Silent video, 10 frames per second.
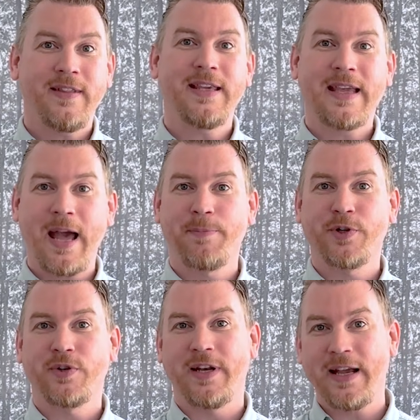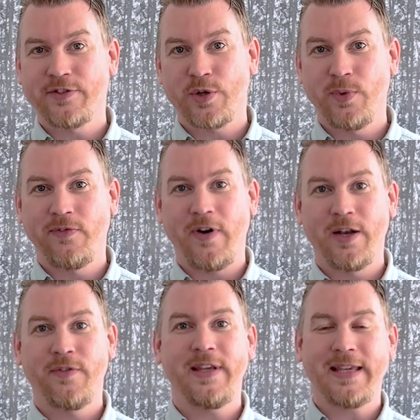the Capital Connector will
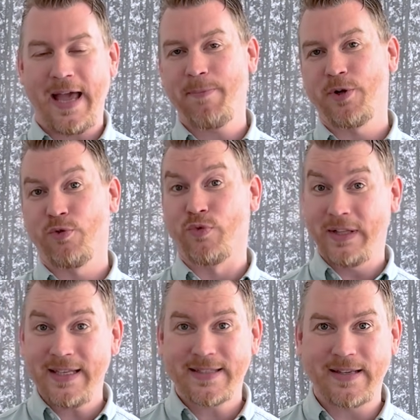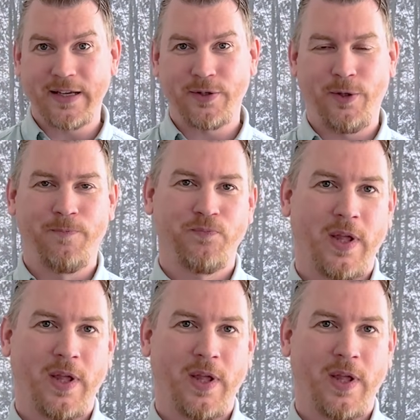follow the Capital release cycle.